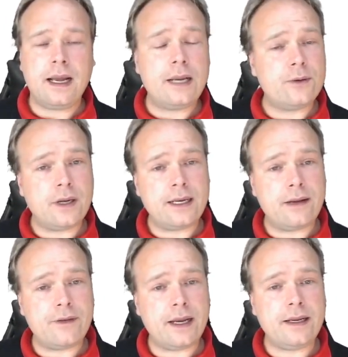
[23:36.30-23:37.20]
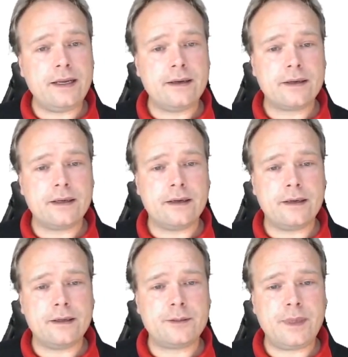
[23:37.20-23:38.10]
I do not have any
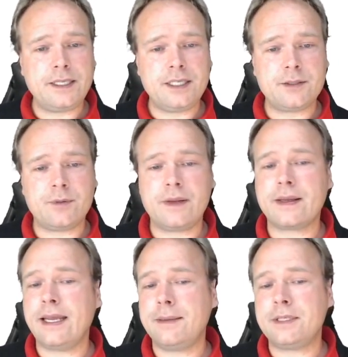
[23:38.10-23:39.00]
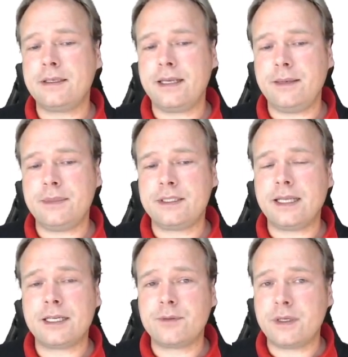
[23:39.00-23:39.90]
spaceships where the captain name
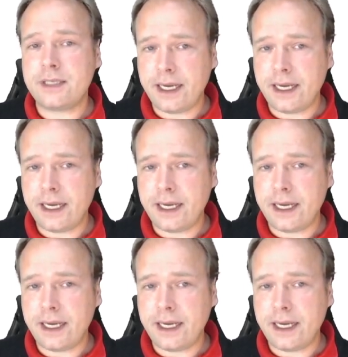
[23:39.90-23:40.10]
starts with